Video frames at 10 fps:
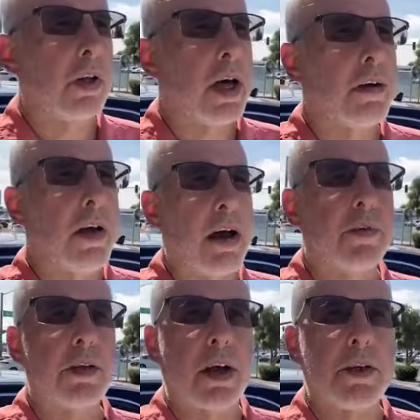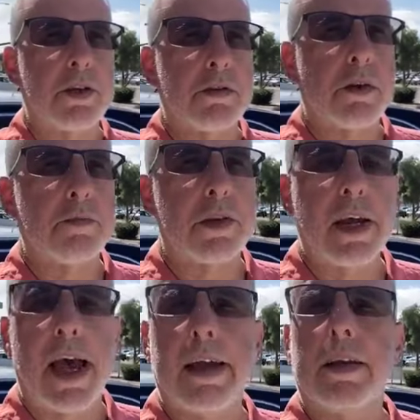A lot of advertisers are
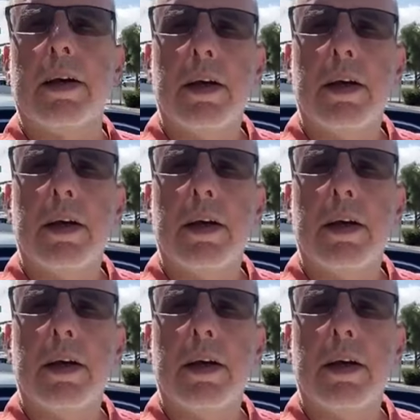upset